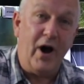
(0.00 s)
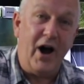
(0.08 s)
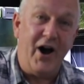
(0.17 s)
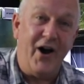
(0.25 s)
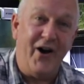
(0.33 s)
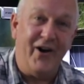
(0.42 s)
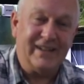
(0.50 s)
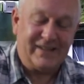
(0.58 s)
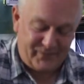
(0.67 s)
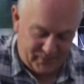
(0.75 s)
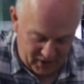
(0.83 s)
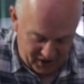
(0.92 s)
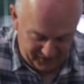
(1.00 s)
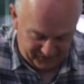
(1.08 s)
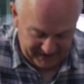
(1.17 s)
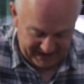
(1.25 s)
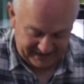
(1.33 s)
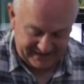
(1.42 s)
Whoa, it's
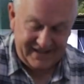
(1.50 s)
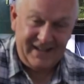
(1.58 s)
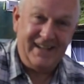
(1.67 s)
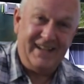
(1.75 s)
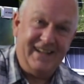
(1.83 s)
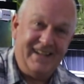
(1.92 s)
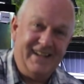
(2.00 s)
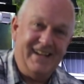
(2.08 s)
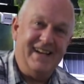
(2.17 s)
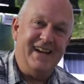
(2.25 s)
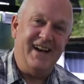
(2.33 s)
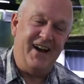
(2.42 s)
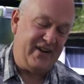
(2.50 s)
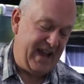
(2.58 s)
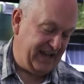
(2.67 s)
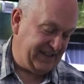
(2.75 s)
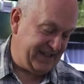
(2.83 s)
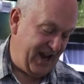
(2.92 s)
perfect.
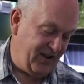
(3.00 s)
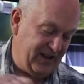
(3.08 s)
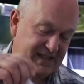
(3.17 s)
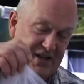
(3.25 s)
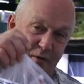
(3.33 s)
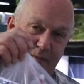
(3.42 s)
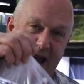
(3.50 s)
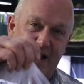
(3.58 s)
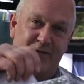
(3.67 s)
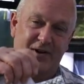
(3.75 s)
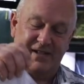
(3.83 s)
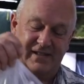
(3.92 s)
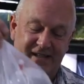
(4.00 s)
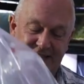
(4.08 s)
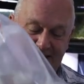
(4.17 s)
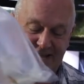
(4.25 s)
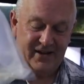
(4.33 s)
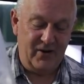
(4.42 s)
Okay, so let's go backwards.
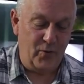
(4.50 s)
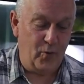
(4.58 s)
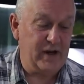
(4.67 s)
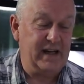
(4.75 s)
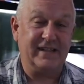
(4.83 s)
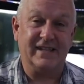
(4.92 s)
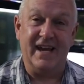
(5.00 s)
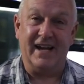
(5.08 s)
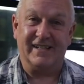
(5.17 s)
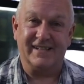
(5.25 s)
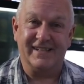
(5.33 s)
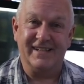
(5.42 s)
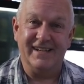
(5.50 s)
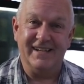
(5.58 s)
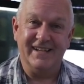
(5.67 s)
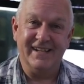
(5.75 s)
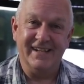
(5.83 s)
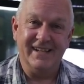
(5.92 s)
What is this?
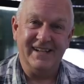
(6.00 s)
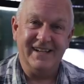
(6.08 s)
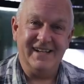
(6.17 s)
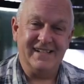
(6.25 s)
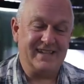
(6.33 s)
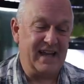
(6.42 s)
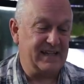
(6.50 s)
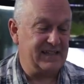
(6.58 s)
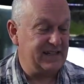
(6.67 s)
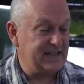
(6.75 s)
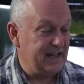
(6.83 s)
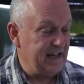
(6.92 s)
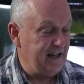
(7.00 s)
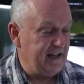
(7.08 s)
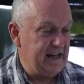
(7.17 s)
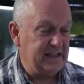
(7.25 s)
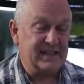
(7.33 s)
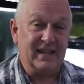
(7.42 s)
It's like just a little
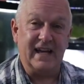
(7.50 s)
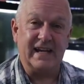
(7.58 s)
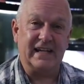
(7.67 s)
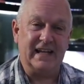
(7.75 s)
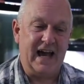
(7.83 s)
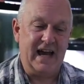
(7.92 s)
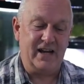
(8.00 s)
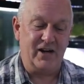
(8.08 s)
insulated liner.